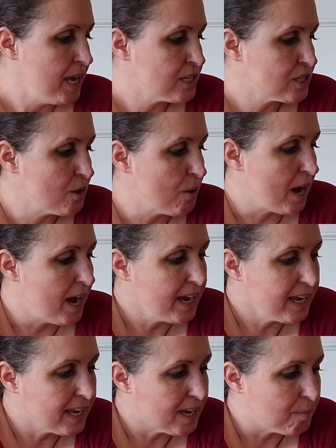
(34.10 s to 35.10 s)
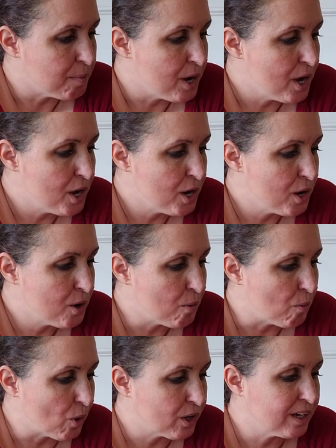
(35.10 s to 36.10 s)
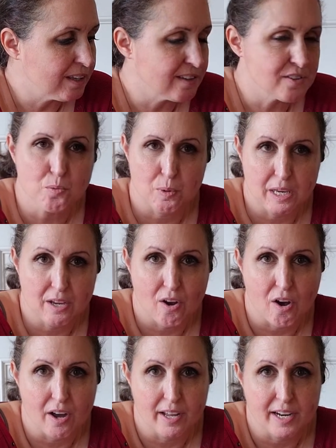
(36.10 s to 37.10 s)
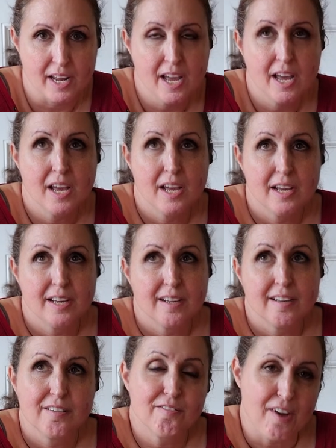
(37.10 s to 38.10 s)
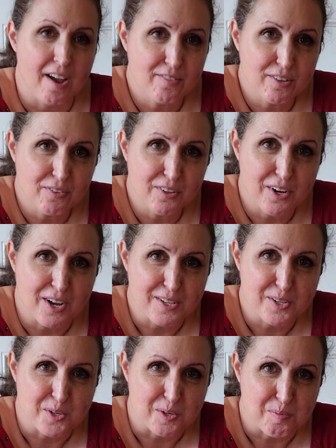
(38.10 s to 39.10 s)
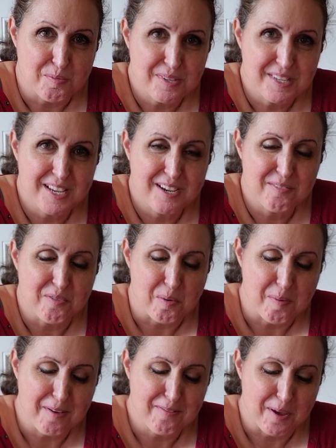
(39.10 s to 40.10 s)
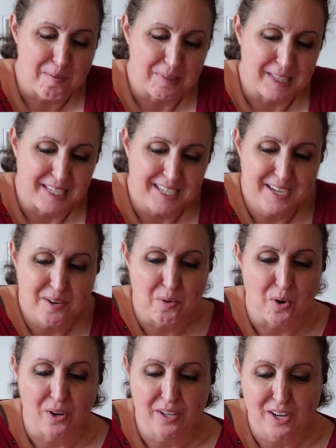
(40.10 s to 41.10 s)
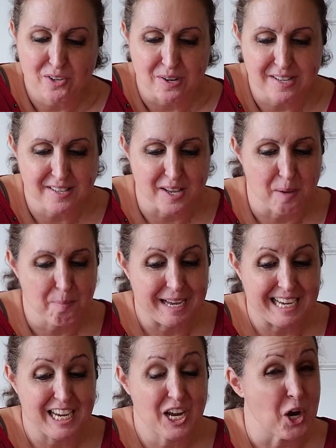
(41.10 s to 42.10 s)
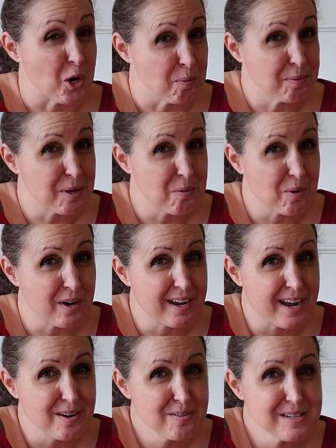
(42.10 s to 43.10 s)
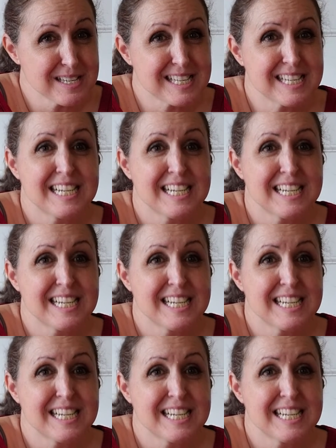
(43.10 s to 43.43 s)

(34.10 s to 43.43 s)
So I am working this week on 5 different costumes for my family. We're all going to dress up. I hope they work out.